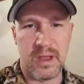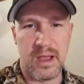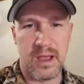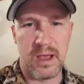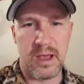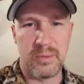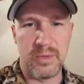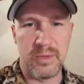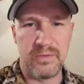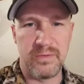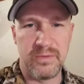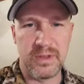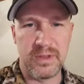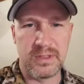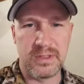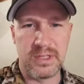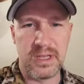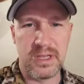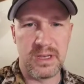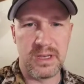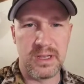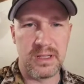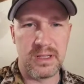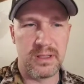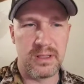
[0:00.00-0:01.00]
If it's
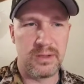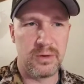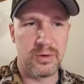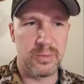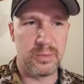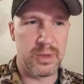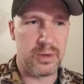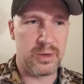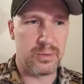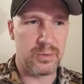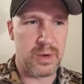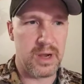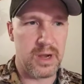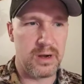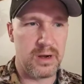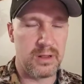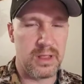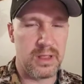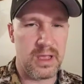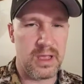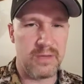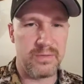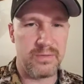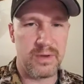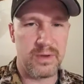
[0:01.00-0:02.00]
hitting a little bit right or
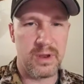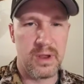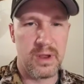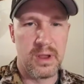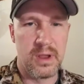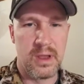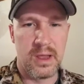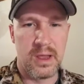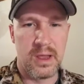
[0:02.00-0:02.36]
left,